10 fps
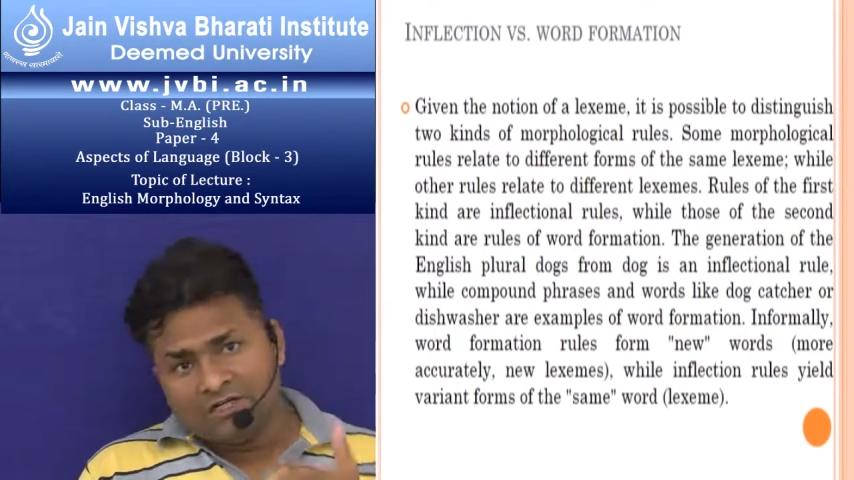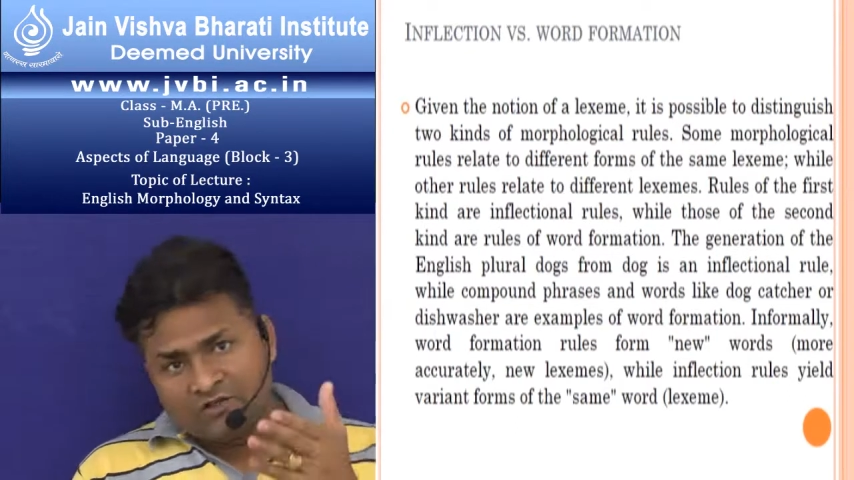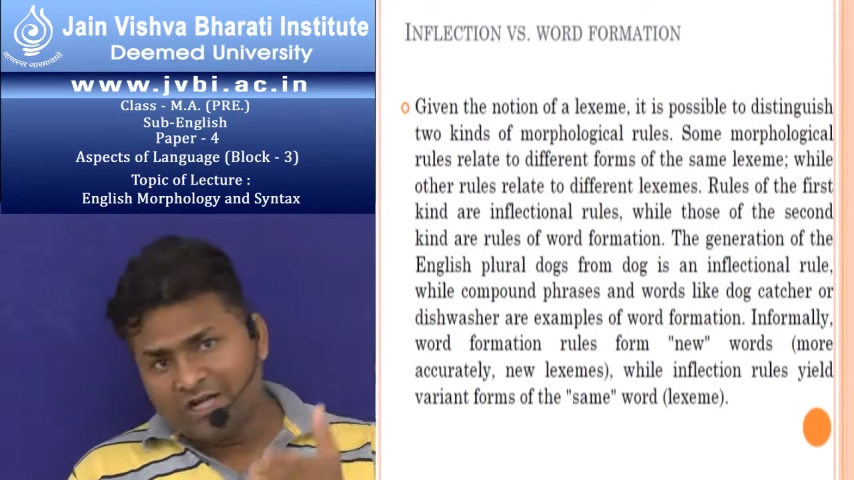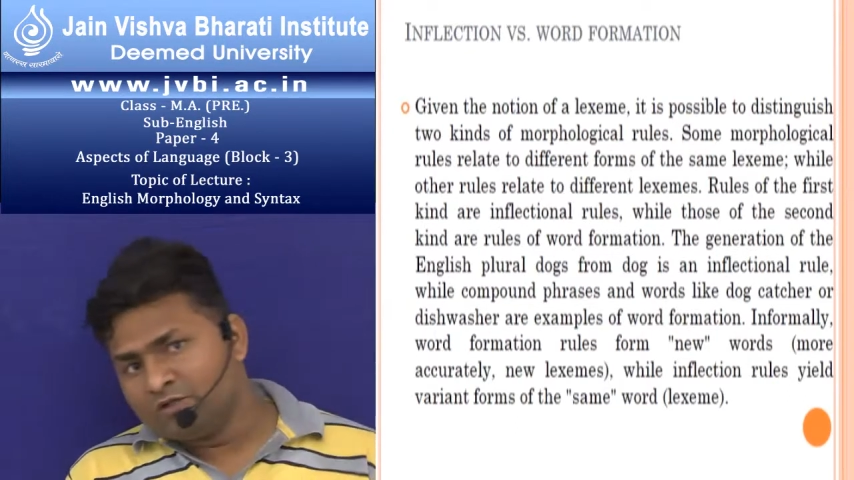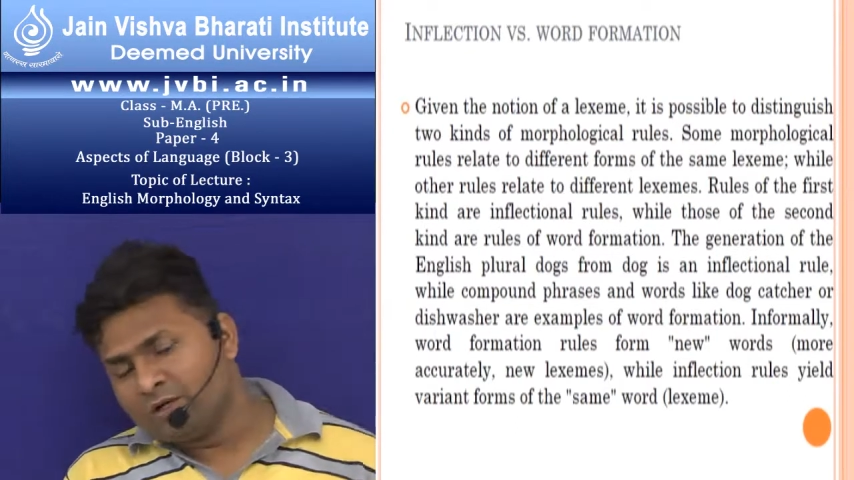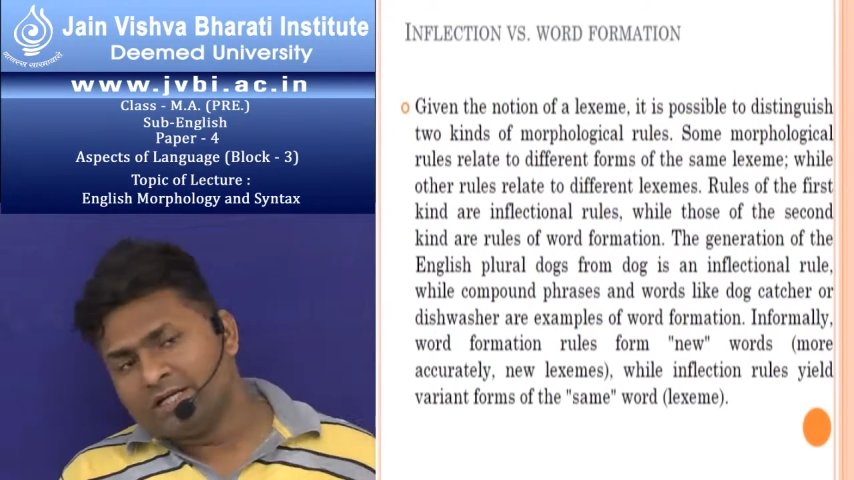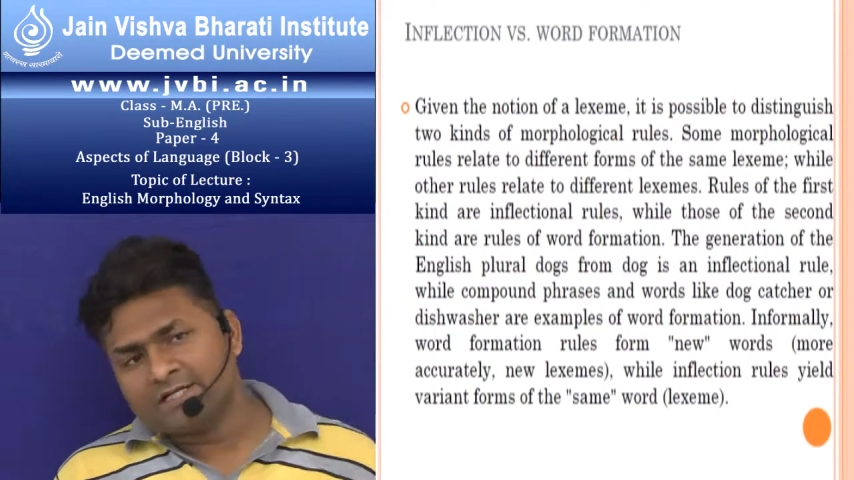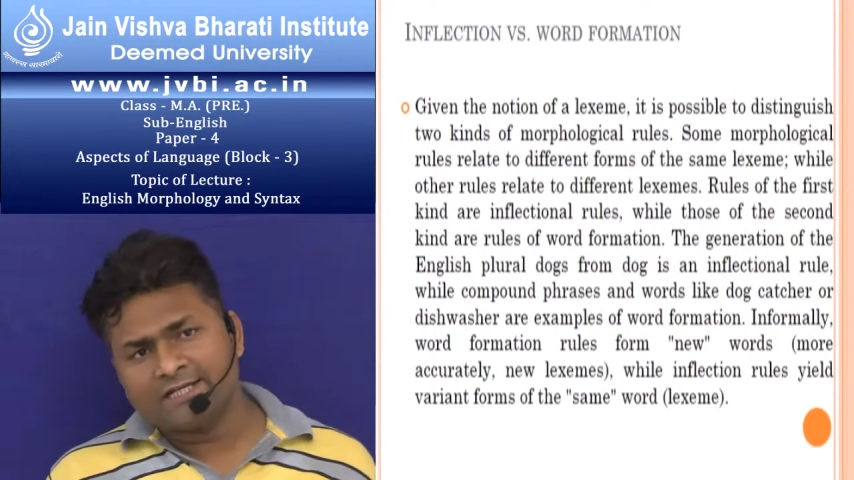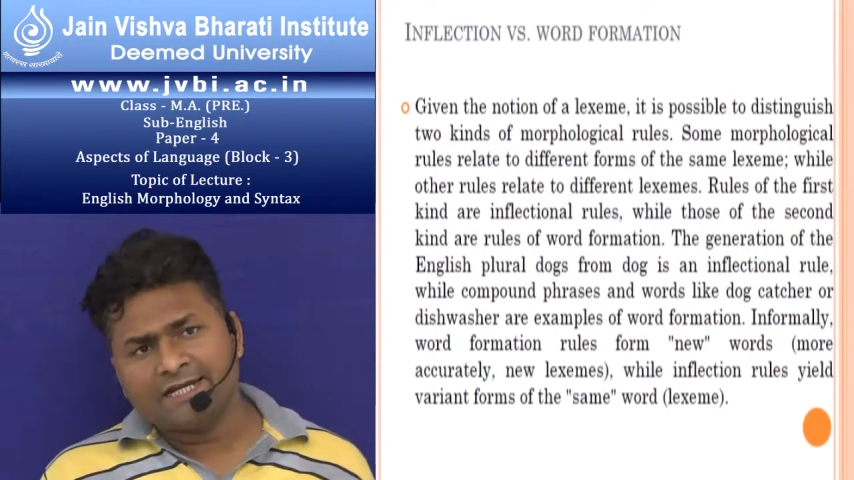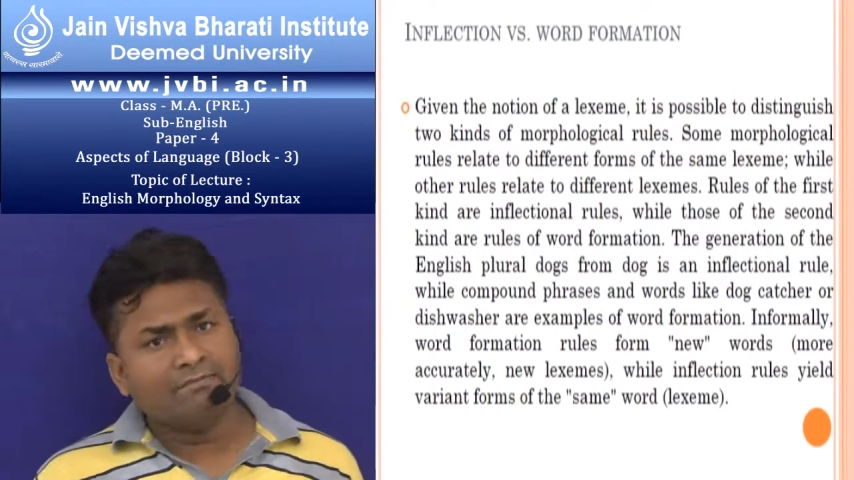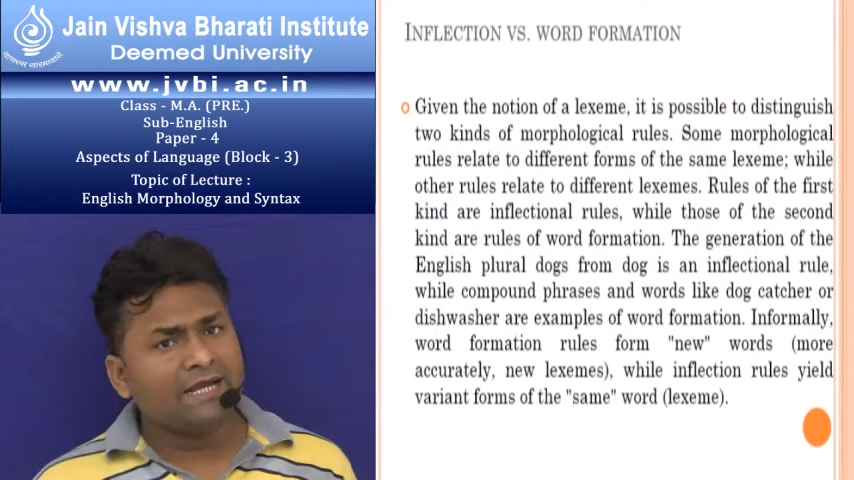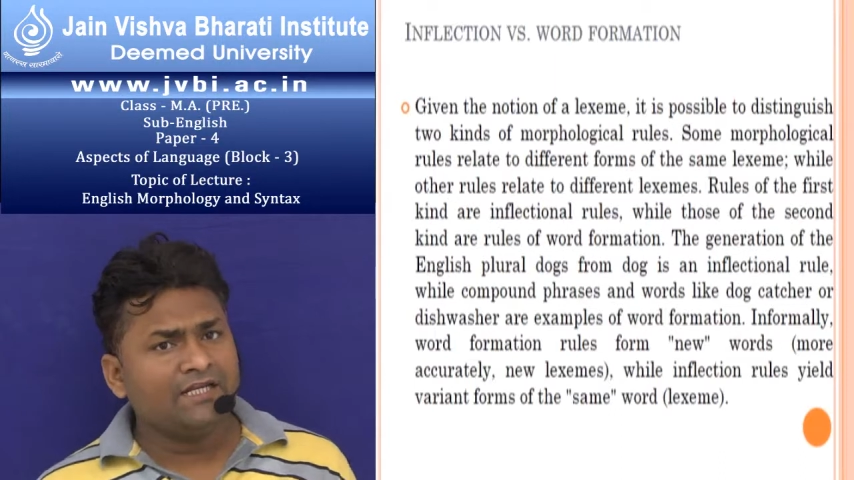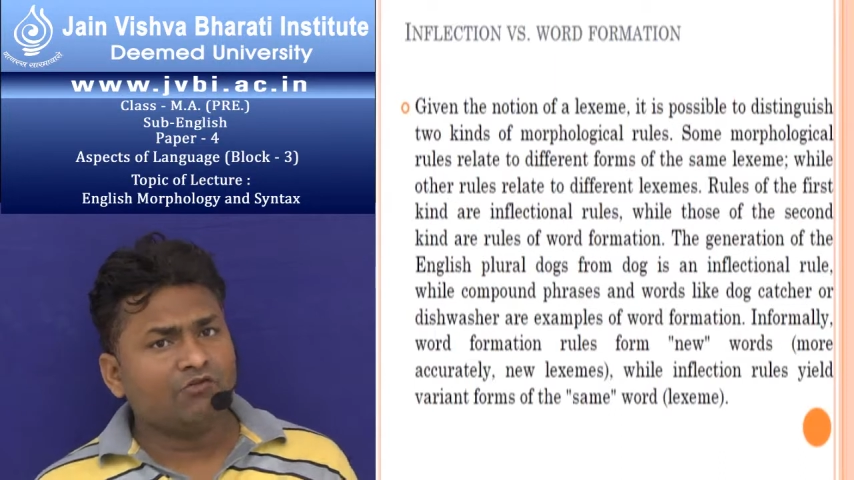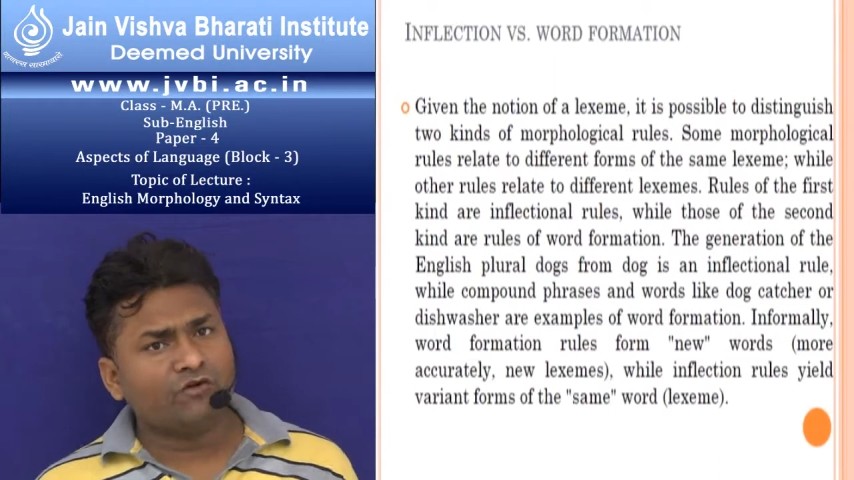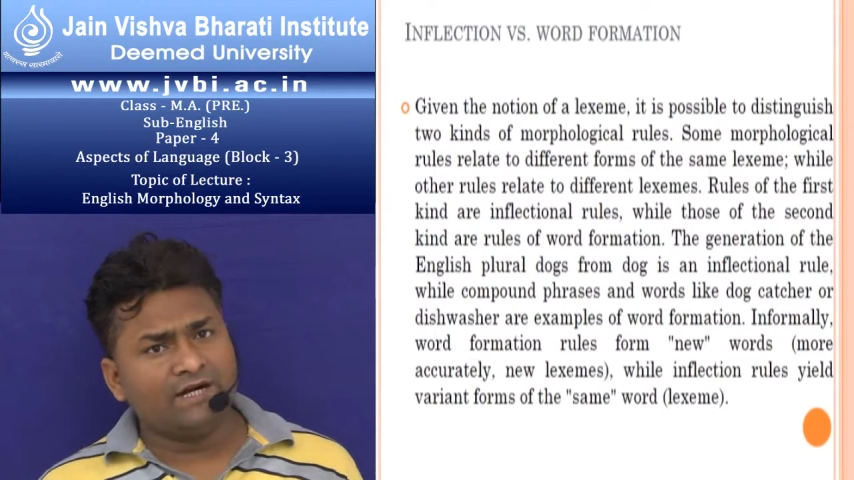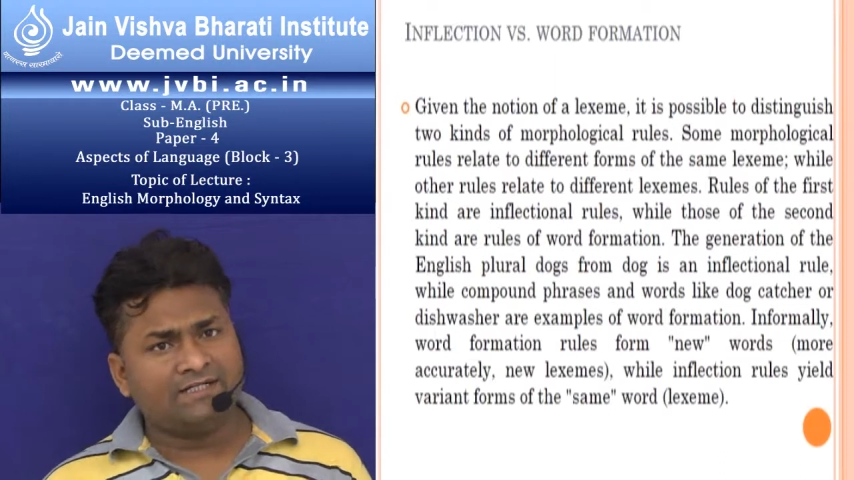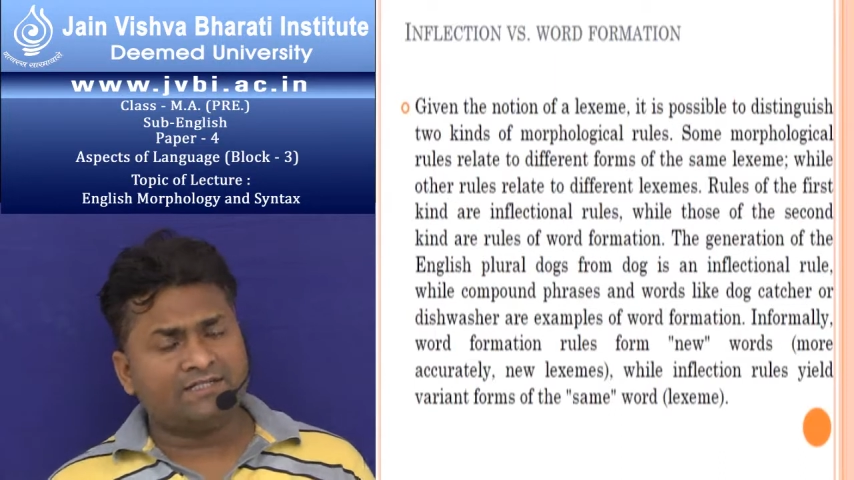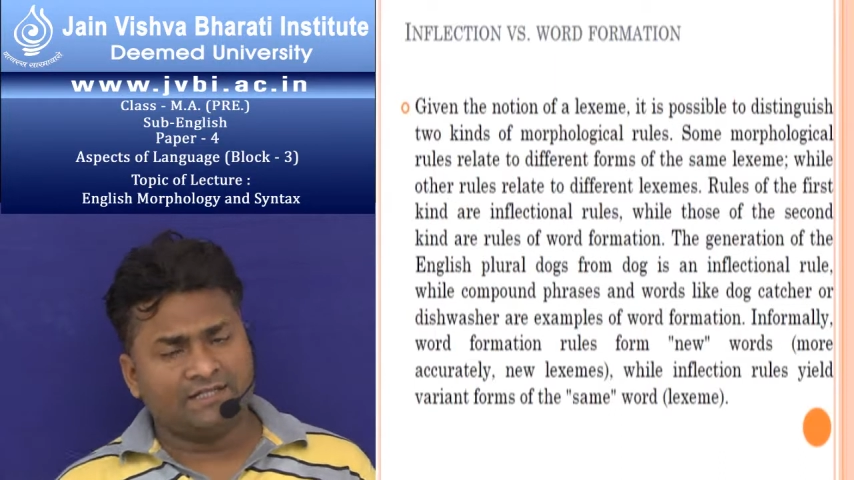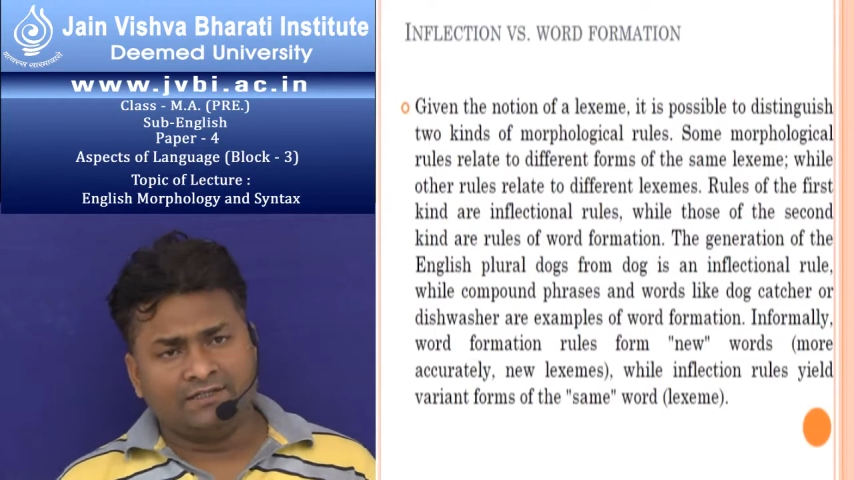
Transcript: Try to understand, my dear friends.